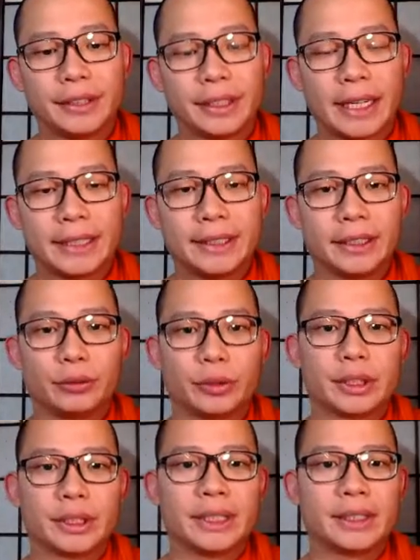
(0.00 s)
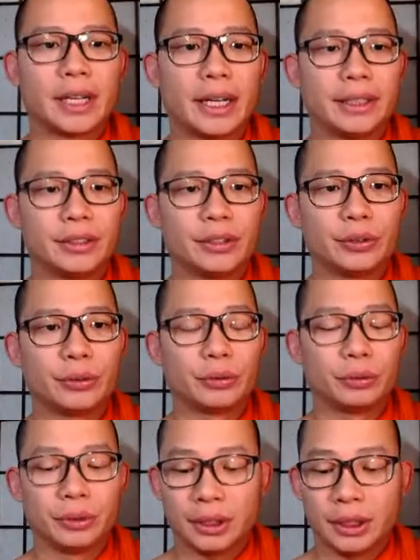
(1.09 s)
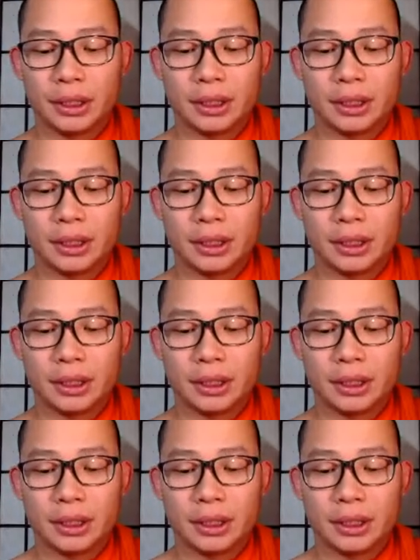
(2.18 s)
Everything I did was designed to,